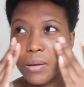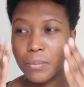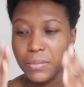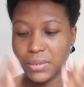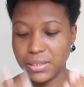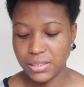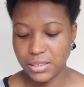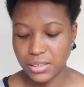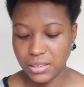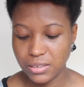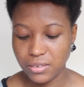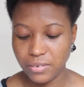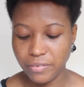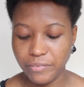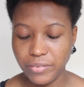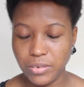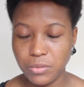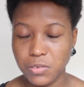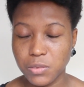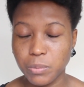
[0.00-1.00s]
The skin
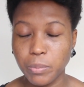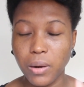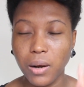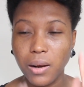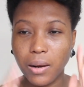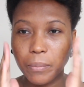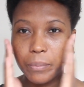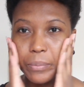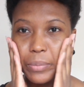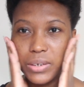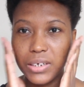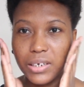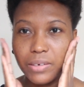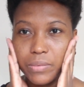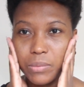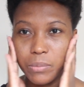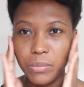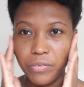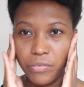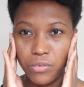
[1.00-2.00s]
feels plump
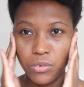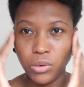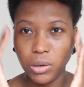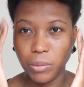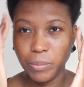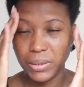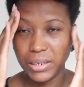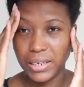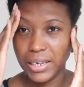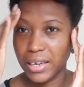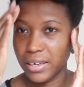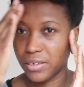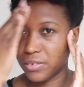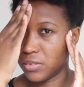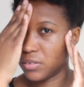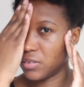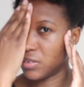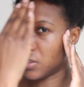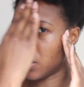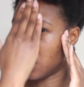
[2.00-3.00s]
even before
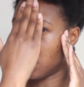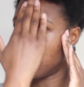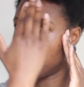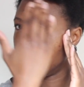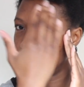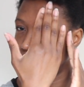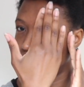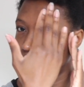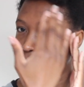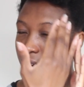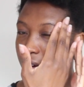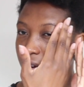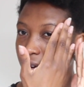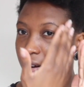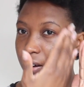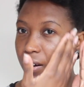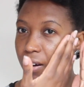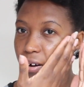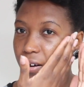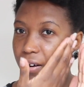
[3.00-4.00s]
application, so
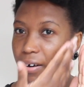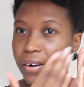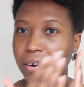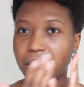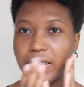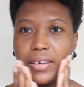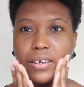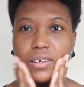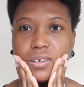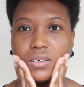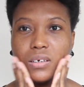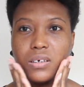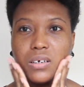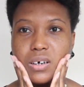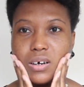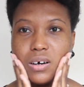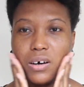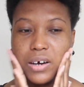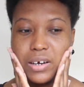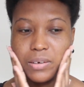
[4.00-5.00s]
I
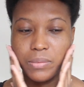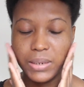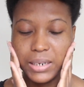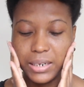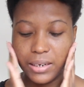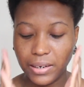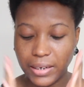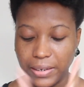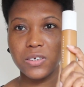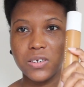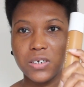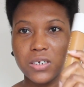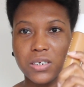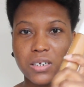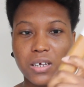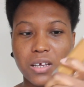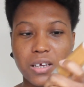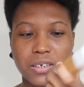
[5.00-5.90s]
really like it.